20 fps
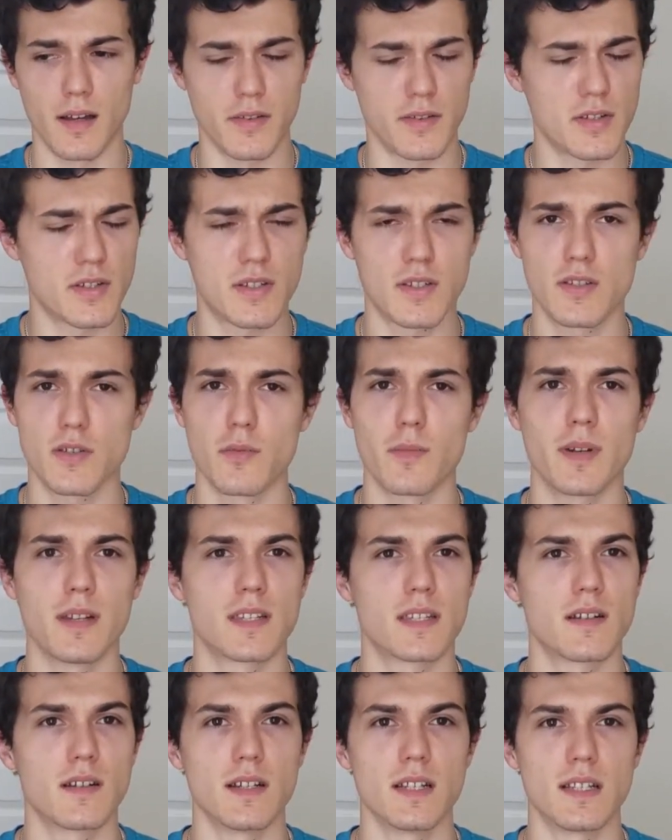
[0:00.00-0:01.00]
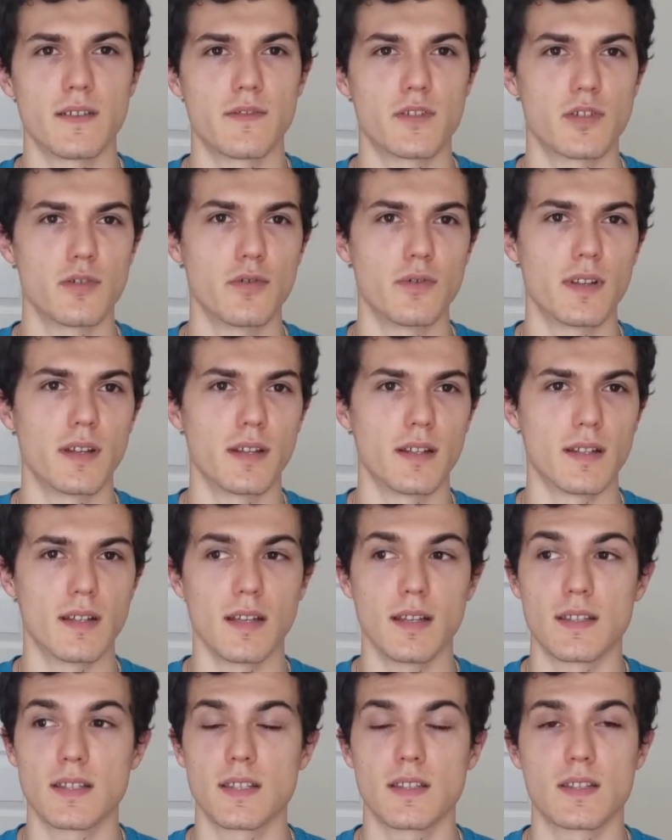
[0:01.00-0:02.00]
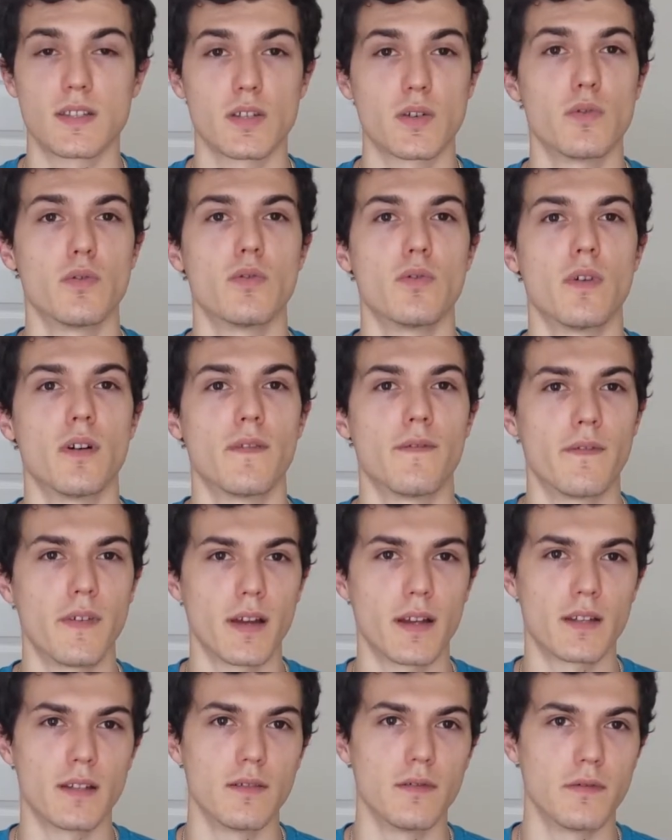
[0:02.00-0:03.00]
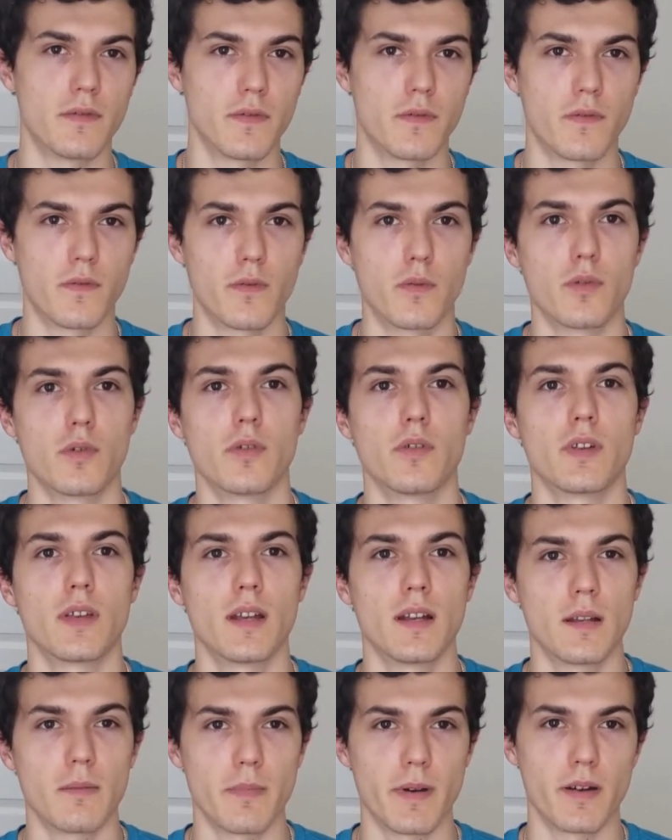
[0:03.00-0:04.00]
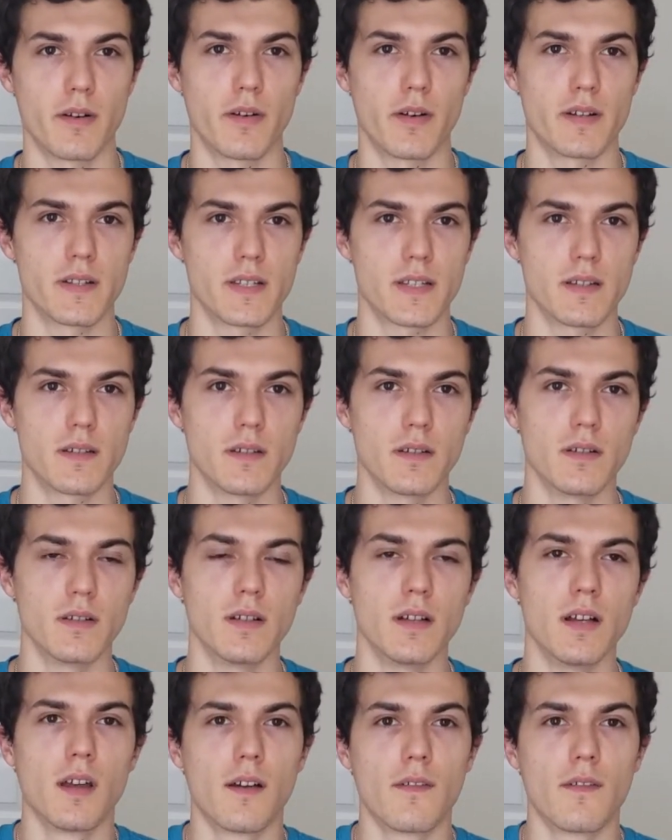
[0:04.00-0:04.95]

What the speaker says: Just so many studies have shown that it's so effective for getting better at a skill.